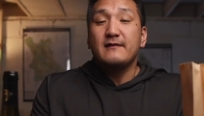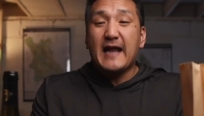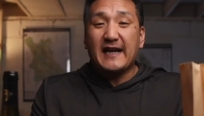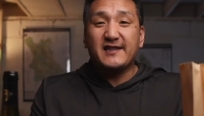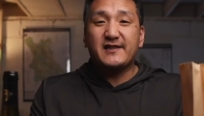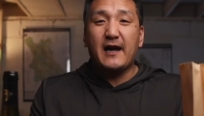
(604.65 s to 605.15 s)

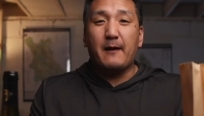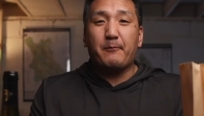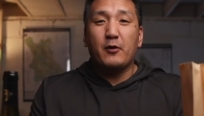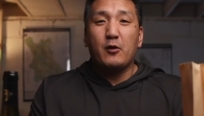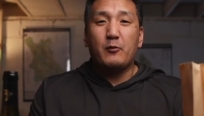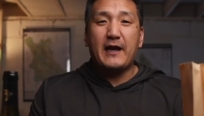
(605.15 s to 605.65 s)
Next
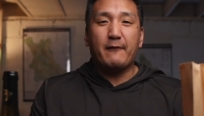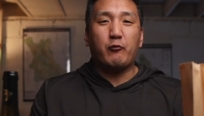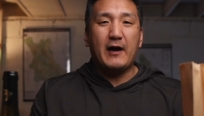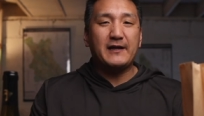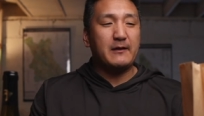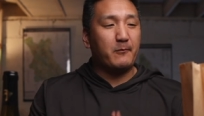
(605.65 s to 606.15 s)
up, we have
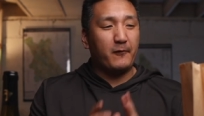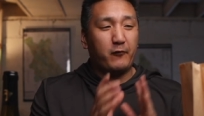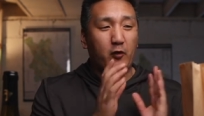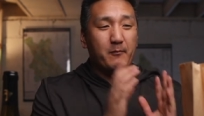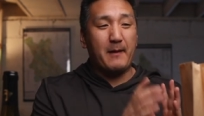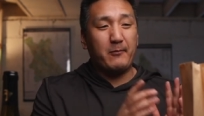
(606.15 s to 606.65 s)
wine number
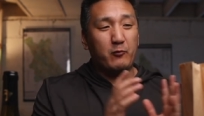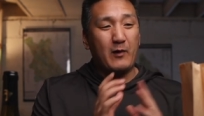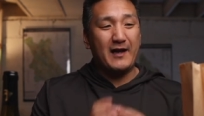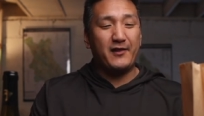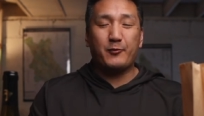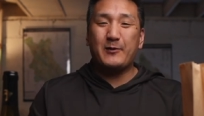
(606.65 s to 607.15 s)
four. Remember,
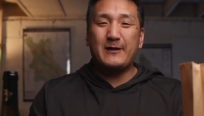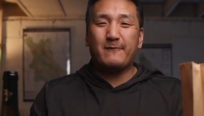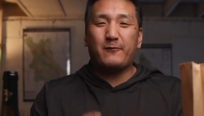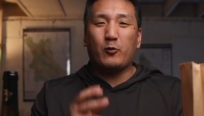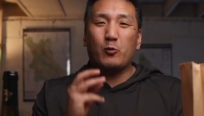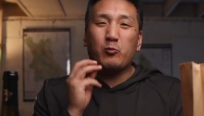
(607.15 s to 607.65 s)
wine three and
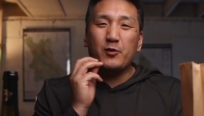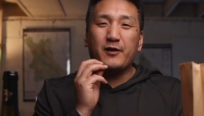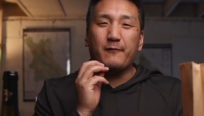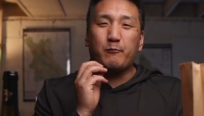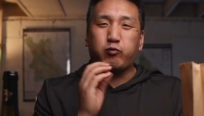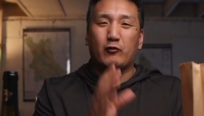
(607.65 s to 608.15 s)
four were
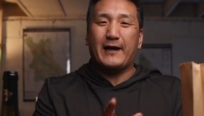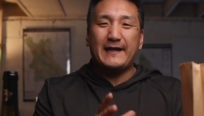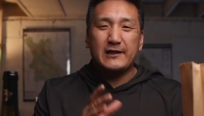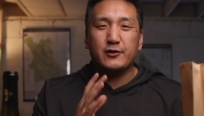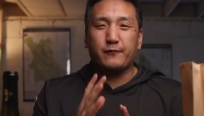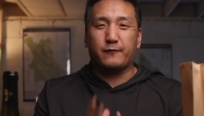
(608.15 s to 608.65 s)
the
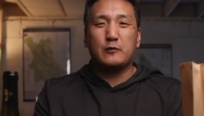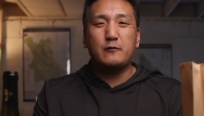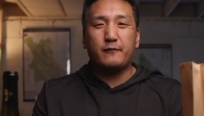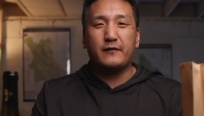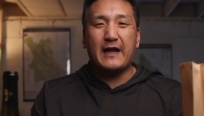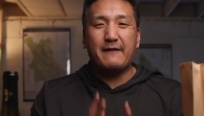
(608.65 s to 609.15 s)
brightest
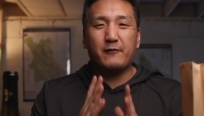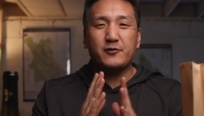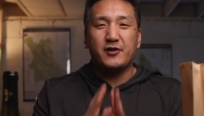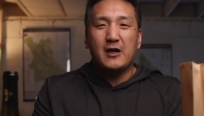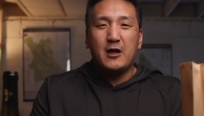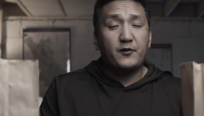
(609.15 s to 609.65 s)
fruit
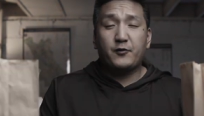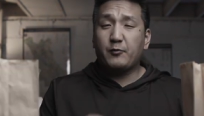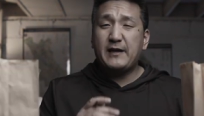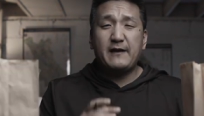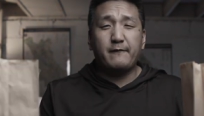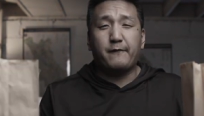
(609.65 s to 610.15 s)
flavors.
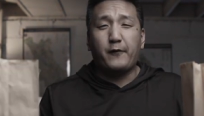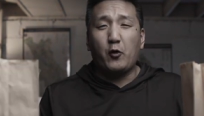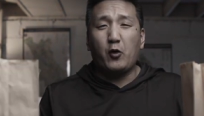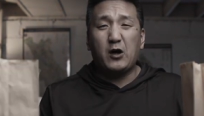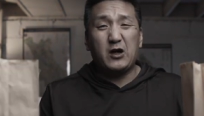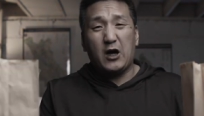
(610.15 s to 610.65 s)
Three and
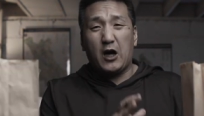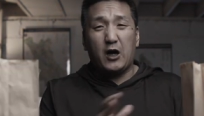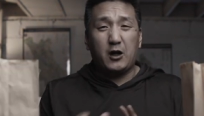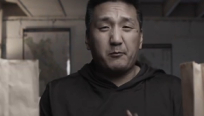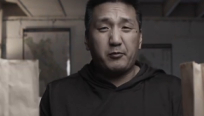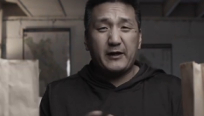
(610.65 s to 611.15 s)
four
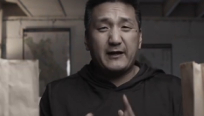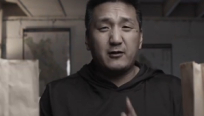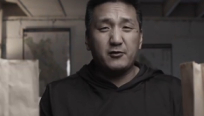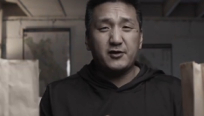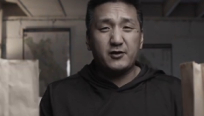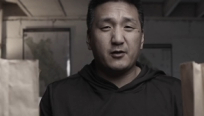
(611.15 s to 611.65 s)
are pretty
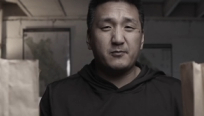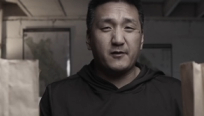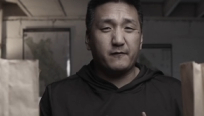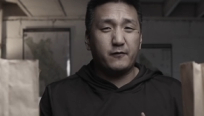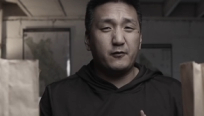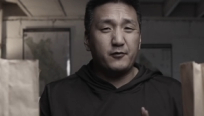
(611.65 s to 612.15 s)
close in terms
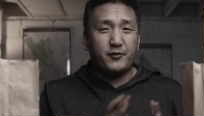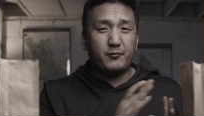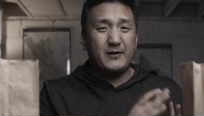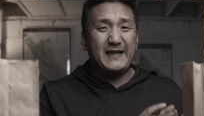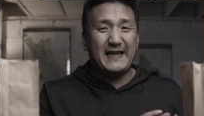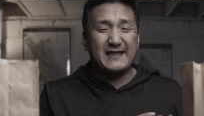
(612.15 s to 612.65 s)
of fruit.
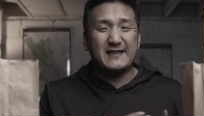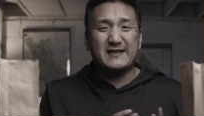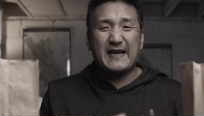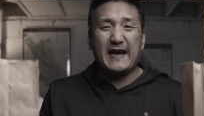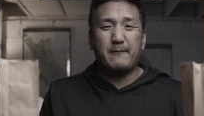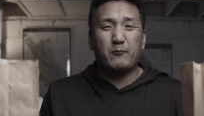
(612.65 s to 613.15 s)
Three has a
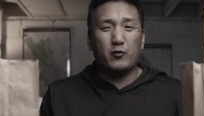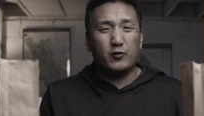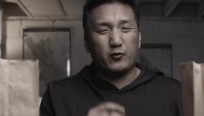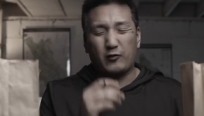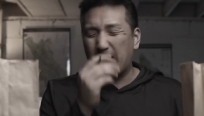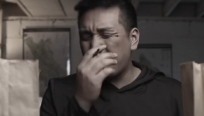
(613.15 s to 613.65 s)
tad more
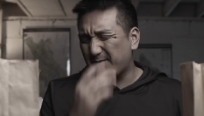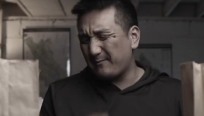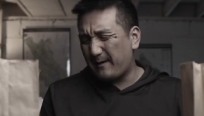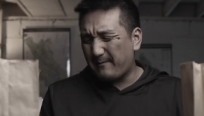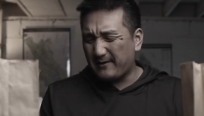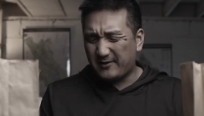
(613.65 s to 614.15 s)
grip, so
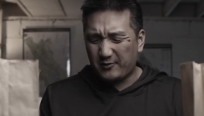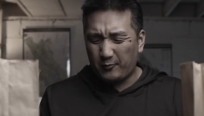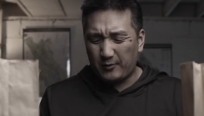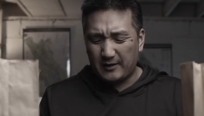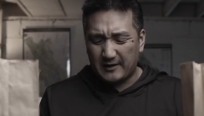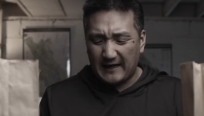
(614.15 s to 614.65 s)
maybe I'd
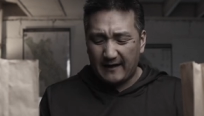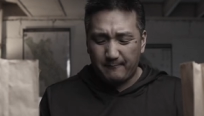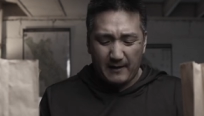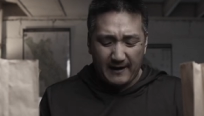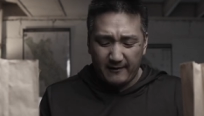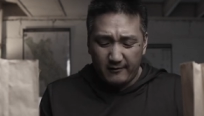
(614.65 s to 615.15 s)
score it a tad
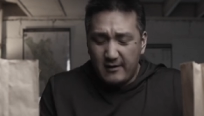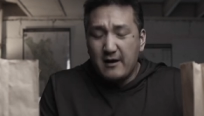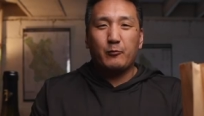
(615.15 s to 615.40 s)
higher.